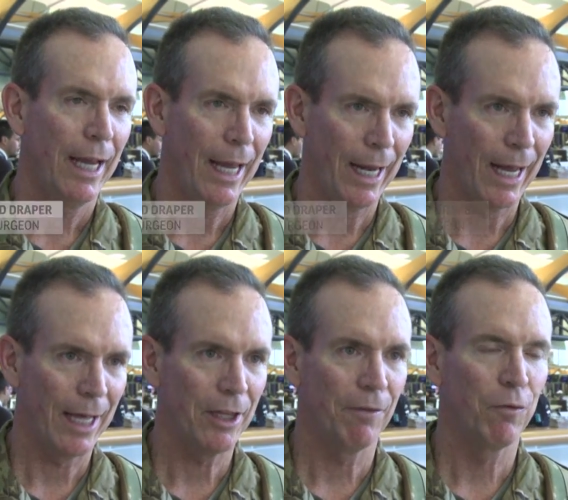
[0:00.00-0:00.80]
And
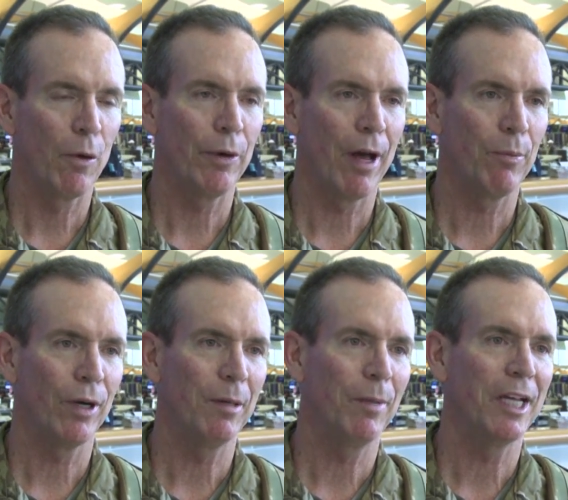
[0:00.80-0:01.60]
at the forward
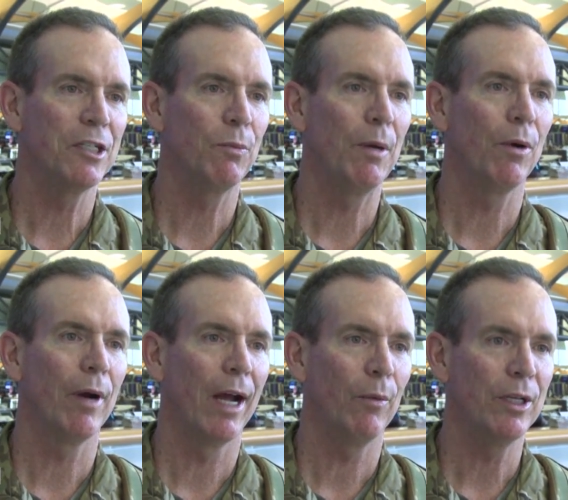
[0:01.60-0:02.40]
operating base we were at,